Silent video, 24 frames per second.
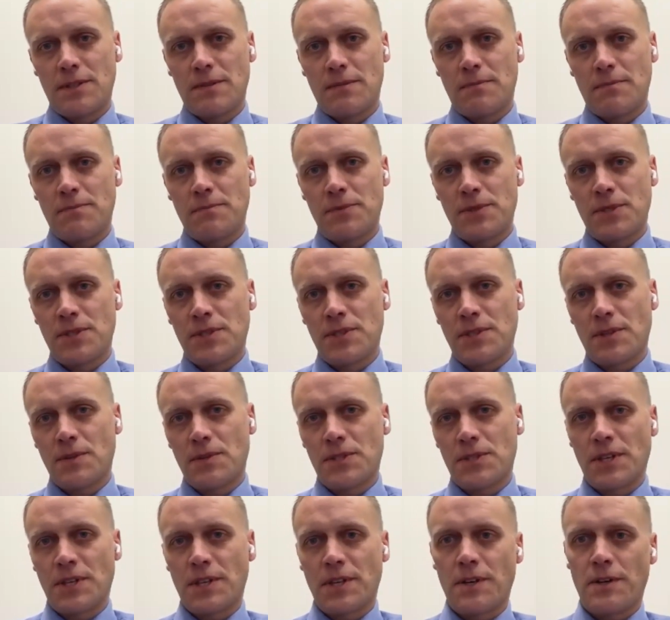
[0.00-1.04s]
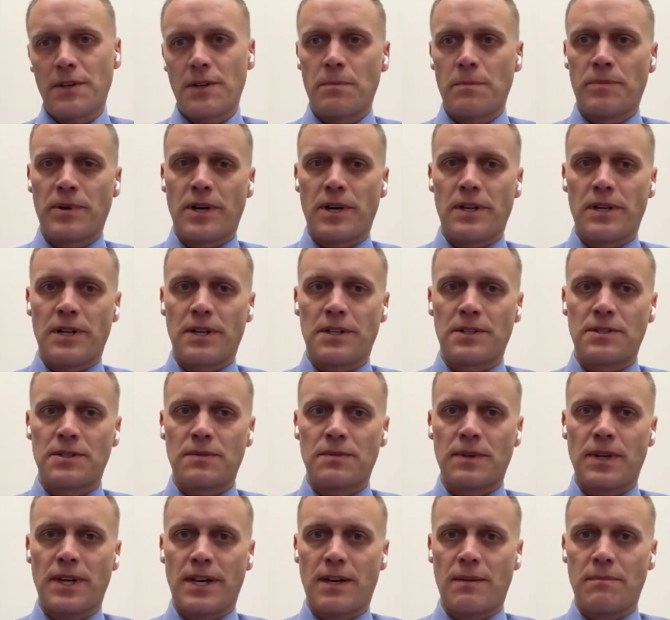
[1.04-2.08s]
into Cisco Security products,
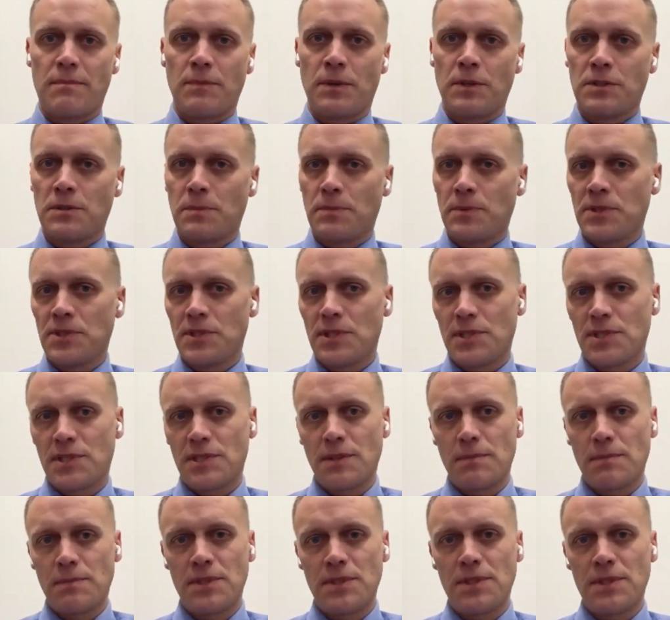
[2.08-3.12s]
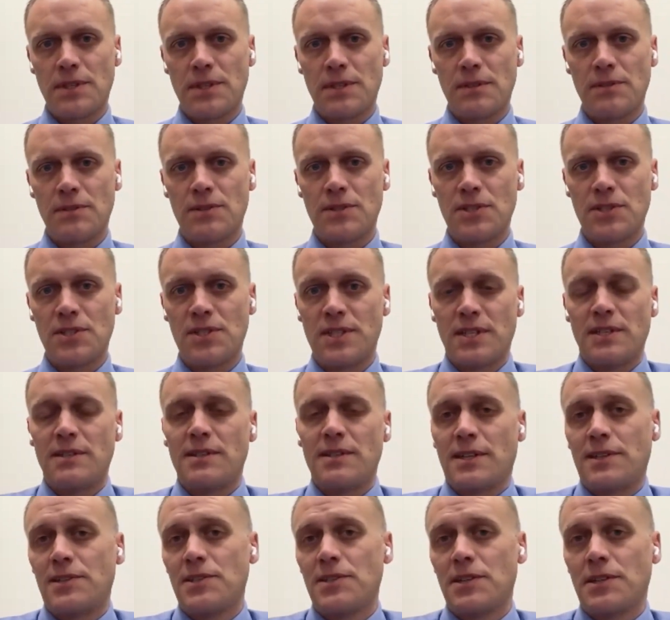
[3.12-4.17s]
we had multiple systems that just
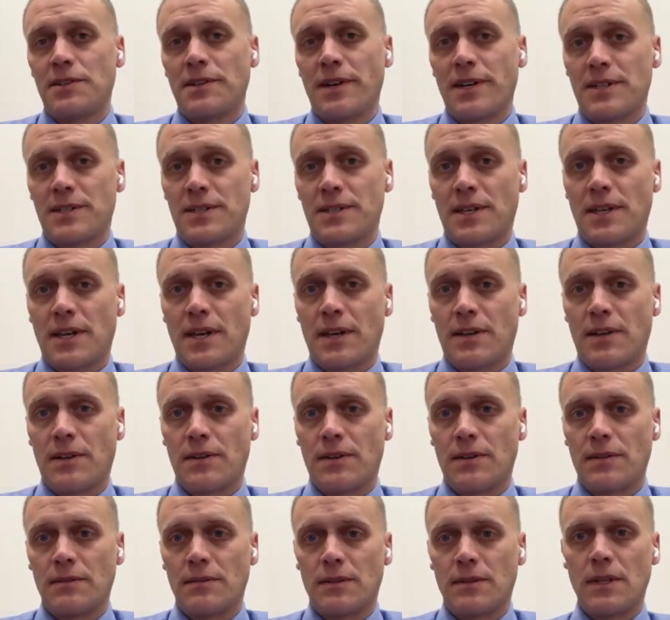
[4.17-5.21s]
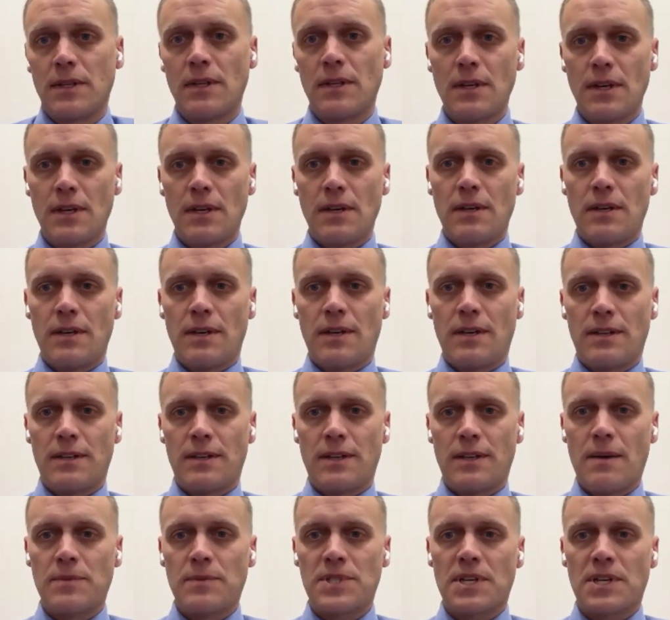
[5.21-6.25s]
didn't integrate together.
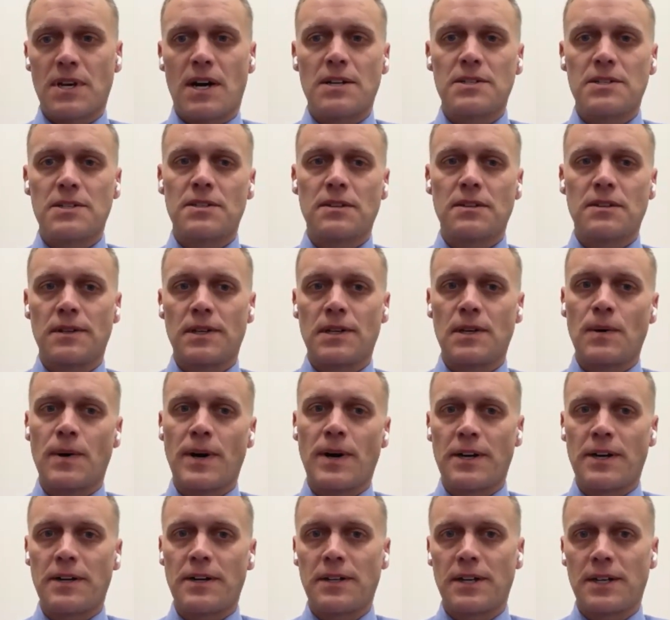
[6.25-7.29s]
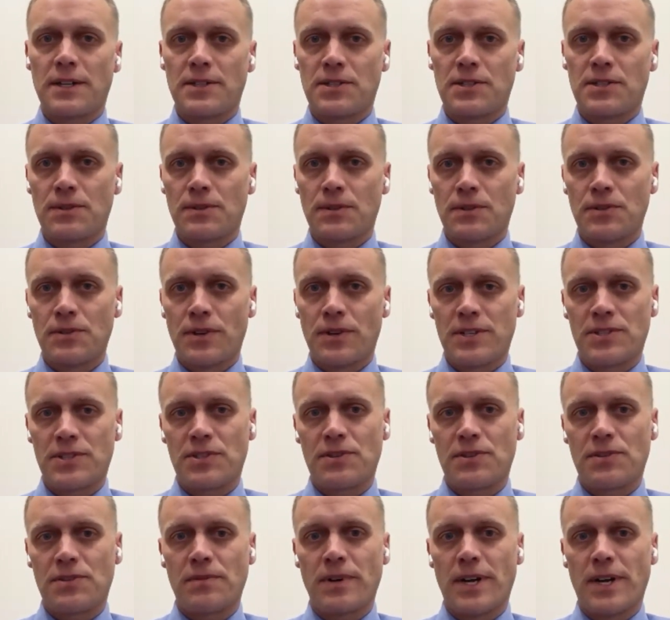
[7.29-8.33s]
And that was constantly requiring us to
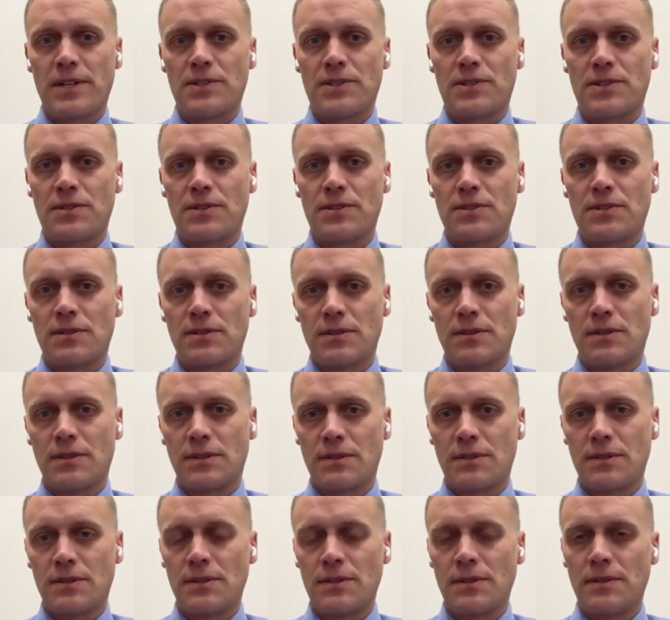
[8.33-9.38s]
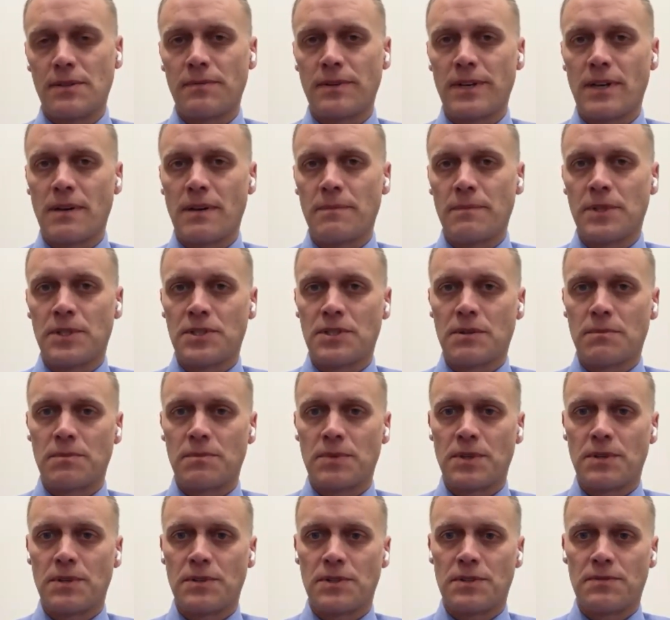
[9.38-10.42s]
address threats or re-image
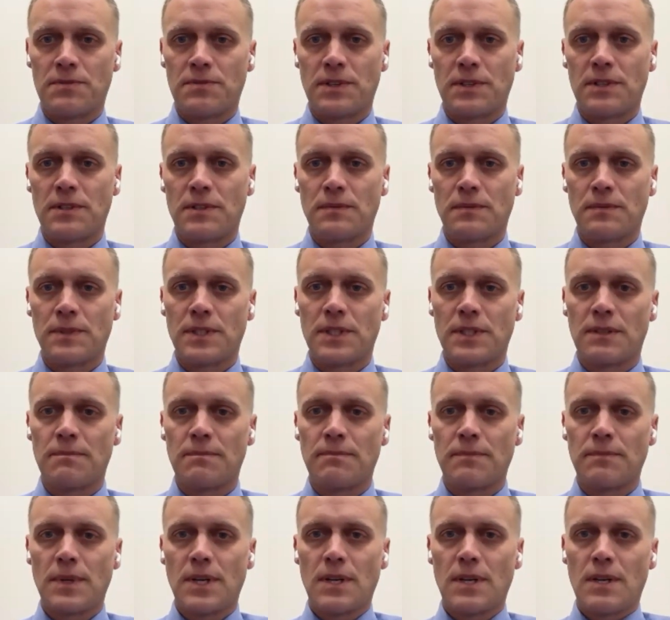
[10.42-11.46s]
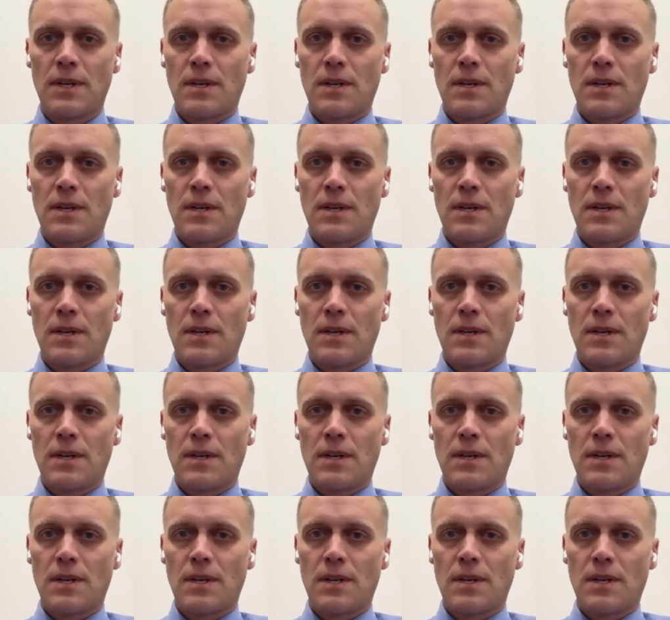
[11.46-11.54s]
computers frequently.